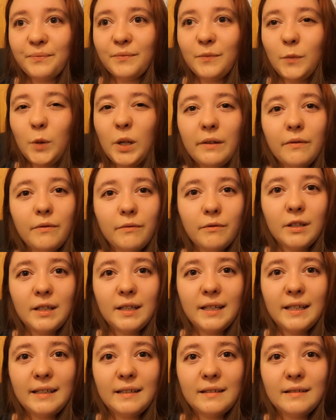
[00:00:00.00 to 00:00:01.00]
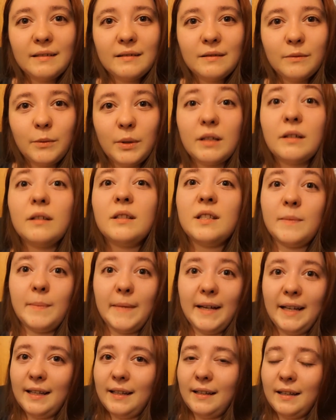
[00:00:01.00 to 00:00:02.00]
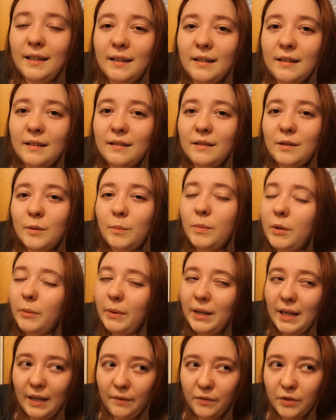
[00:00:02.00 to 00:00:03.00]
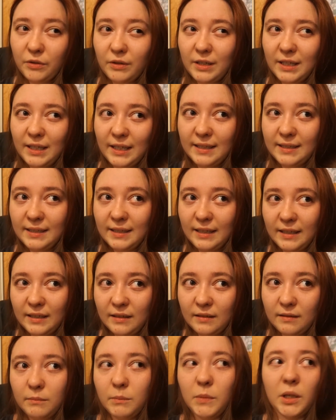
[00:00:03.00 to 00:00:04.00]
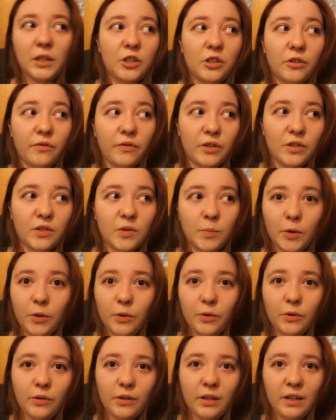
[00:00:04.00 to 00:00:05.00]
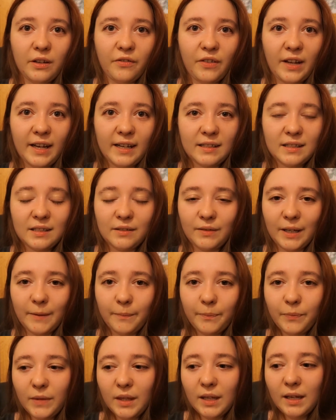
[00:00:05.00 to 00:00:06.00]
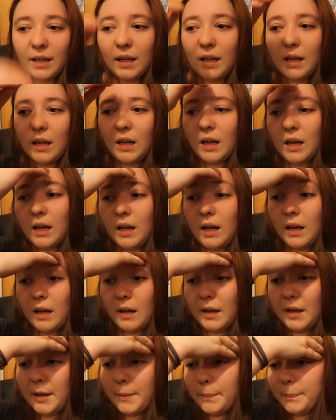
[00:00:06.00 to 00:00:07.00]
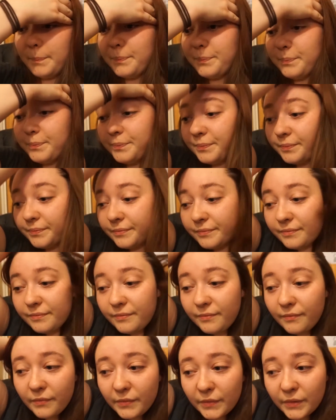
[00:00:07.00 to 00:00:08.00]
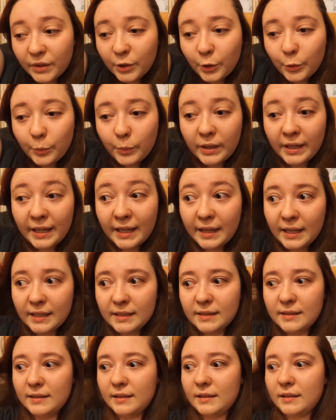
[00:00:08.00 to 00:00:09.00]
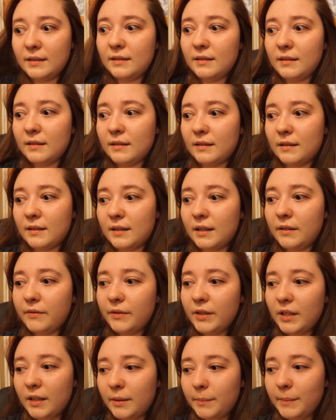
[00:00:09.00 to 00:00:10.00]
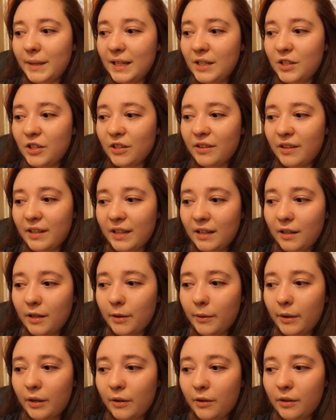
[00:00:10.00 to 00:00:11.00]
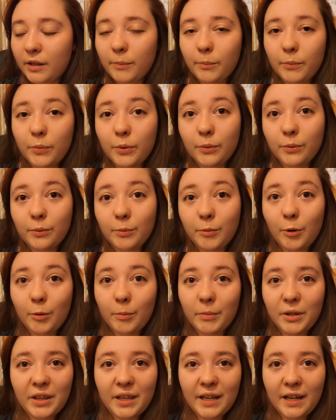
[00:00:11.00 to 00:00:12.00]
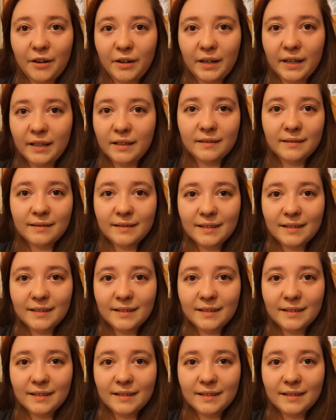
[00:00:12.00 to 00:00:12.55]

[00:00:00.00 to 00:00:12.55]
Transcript: We haven't really, we can smell it here, but we haven't really seen much of the smoke or the effects of it. But yeah, that's kind of another major thing going on in Poole, Bournemouth area.